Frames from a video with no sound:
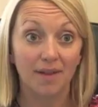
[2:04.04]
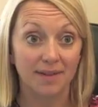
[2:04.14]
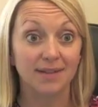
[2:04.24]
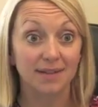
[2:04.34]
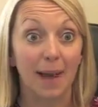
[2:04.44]
why
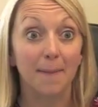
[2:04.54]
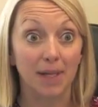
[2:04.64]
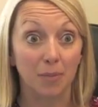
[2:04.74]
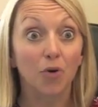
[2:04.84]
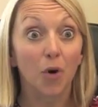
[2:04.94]
this can
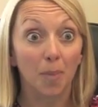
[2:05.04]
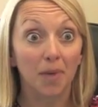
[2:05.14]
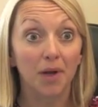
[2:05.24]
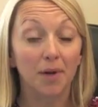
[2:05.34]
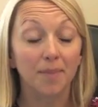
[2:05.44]
be a
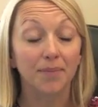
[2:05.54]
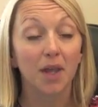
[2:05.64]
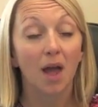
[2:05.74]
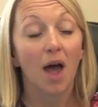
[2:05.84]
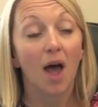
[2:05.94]
problem.
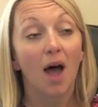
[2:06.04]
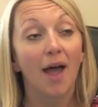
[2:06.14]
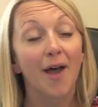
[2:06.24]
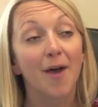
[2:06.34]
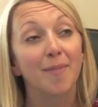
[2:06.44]

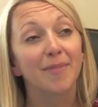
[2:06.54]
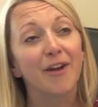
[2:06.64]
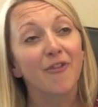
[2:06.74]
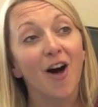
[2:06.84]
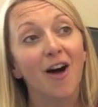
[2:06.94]

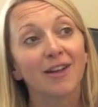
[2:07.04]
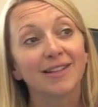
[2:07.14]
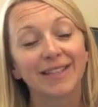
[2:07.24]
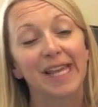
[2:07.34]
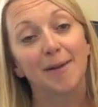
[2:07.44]
There are
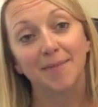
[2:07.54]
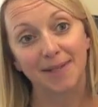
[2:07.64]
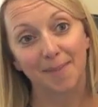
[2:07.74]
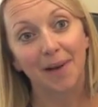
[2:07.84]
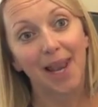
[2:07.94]
schemes
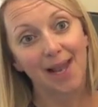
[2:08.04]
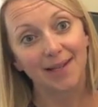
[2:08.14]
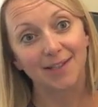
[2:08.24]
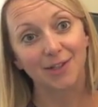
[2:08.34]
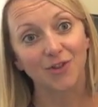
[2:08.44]
in
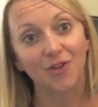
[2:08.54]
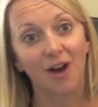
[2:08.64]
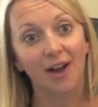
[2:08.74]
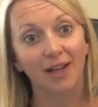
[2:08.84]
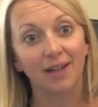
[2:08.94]
place to
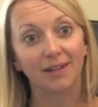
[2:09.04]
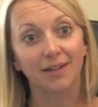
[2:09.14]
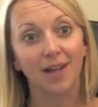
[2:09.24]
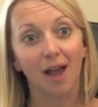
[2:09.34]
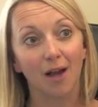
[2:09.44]
try
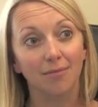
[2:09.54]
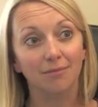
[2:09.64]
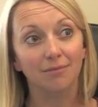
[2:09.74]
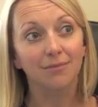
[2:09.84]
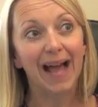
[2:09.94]

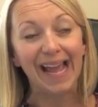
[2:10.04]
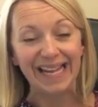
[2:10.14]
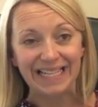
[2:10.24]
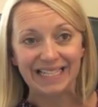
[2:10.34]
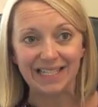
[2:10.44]
and
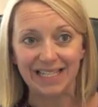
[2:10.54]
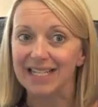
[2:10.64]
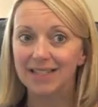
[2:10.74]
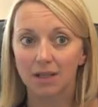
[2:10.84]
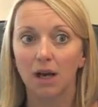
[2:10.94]
aid
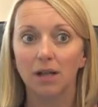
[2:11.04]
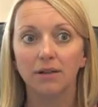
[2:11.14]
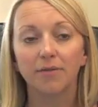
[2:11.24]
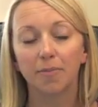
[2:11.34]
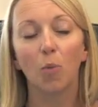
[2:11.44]
these
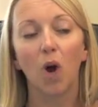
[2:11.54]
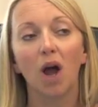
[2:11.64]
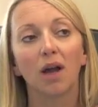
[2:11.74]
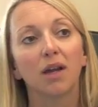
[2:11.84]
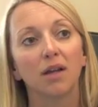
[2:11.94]
kind of
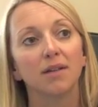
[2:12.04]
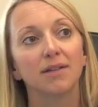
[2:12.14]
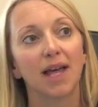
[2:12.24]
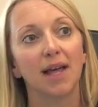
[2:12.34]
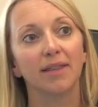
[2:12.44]

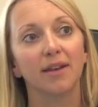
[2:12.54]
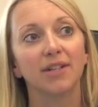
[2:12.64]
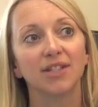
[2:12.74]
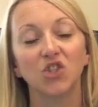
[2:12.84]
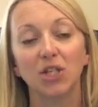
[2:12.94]
workers, and there
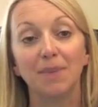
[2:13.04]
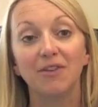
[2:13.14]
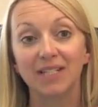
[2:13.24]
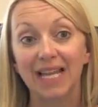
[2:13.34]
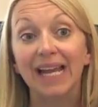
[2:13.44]
is a
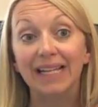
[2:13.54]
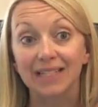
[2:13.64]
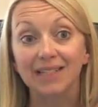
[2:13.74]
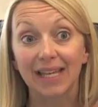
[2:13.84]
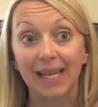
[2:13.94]
GP
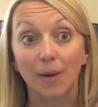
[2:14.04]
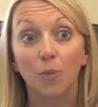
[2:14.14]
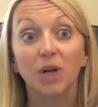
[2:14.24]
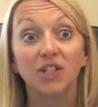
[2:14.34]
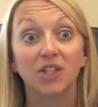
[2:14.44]
retainer
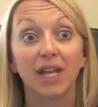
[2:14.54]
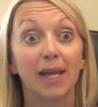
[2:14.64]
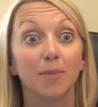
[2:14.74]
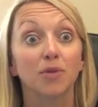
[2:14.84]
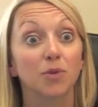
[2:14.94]
scheme which
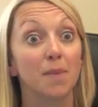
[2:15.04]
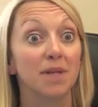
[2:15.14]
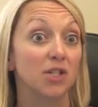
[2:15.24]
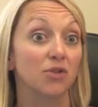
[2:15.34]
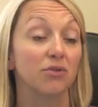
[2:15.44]
enables
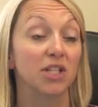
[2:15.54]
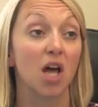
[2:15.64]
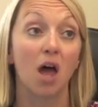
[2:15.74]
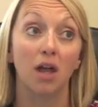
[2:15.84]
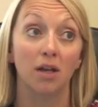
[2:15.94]
women to
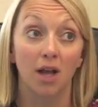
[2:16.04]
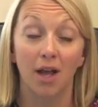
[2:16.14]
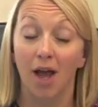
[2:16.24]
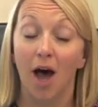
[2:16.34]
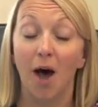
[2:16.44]
return
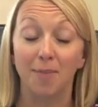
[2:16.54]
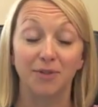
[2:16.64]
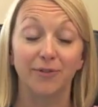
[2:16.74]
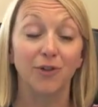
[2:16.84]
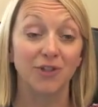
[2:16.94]
up
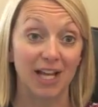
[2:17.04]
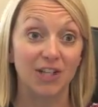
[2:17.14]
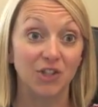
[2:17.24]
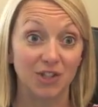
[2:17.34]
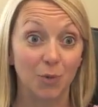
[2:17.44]
to 4
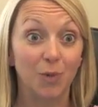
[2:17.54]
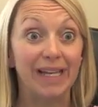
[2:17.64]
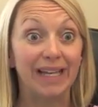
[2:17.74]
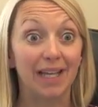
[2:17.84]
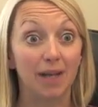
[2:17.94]
sessions a
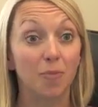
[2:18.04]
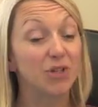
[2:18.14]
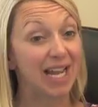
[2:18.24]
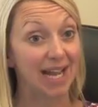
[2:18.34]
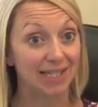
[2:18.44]
week in a
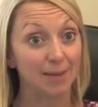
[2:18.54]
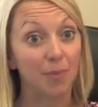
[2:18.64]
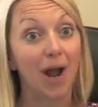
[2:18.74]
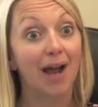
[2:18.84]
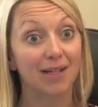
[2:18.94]
protected
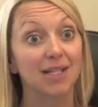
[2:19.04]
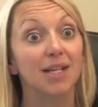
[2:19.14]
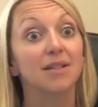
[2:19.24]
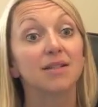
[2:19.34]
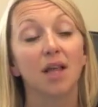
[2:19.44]

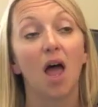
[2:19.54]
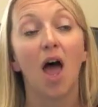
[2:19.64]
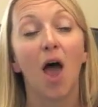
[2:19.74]
practice